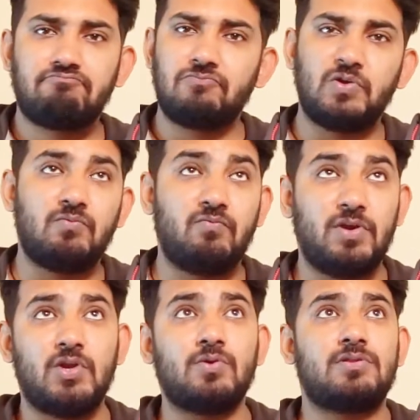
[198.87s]
you know
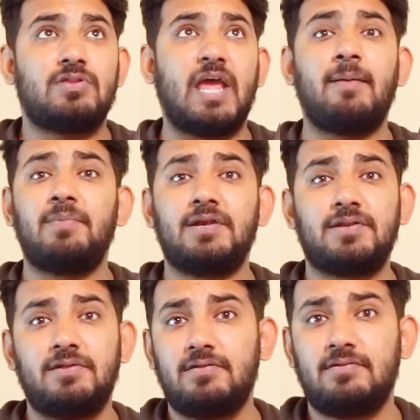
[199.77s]
Windows tablet,
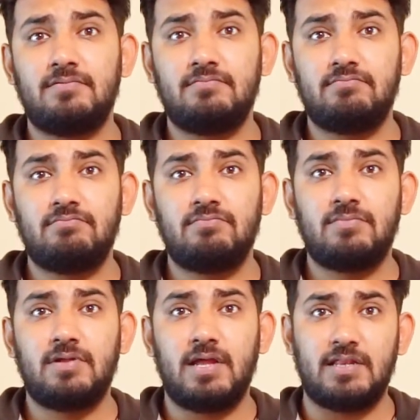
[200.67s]

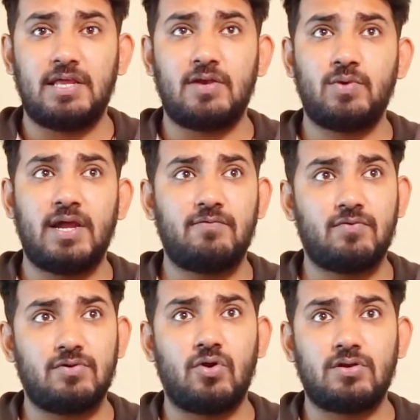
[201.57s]
and that we had for a
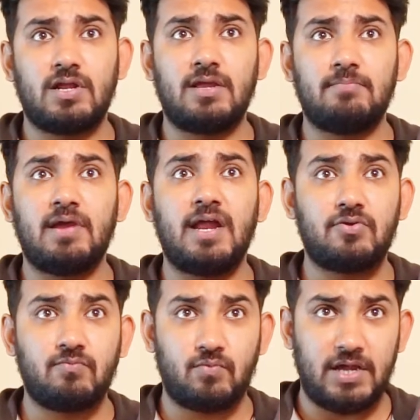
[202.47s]
long time,
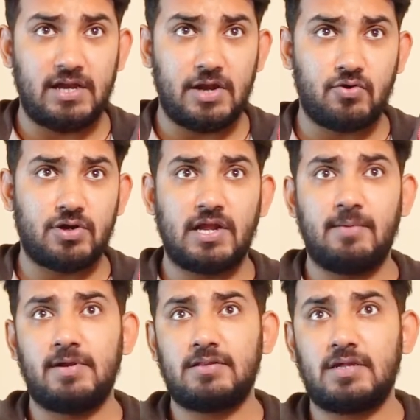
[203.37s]
and we had Android
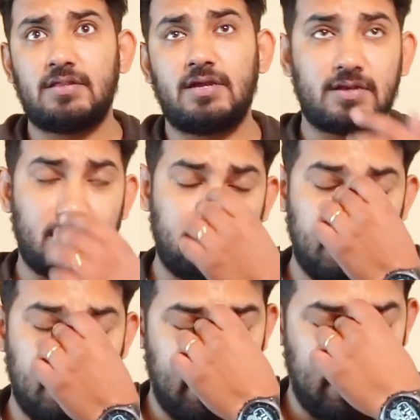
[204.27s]
tablets at that time
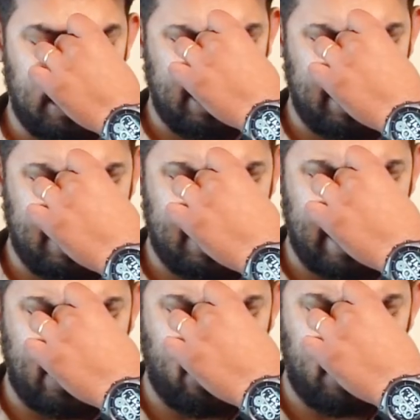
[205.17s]
uh,
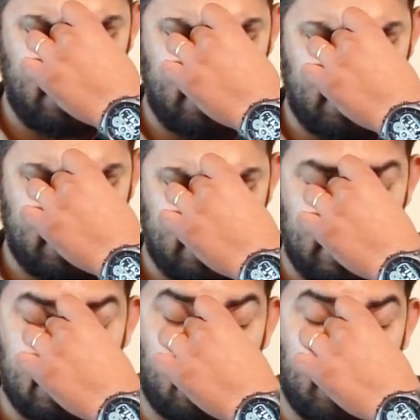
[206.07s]
Nvidia's, uh,
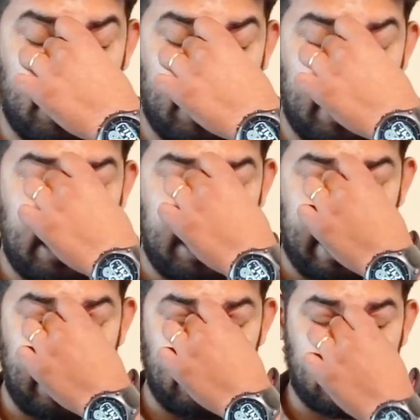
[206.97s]
sorry,
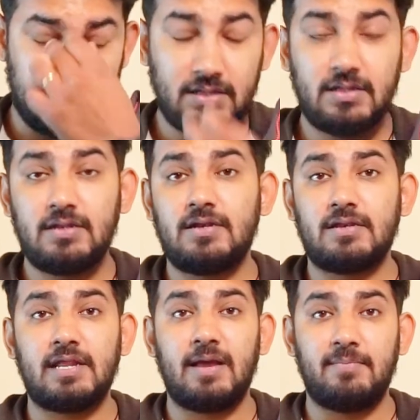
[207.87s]
Dell's
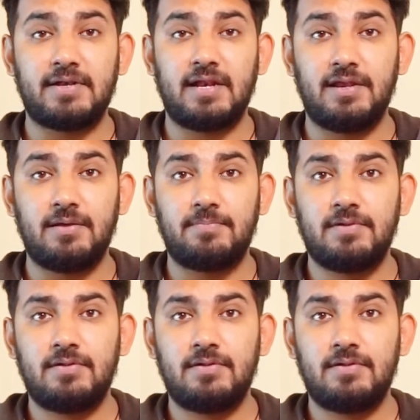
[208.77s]
tablet lineup.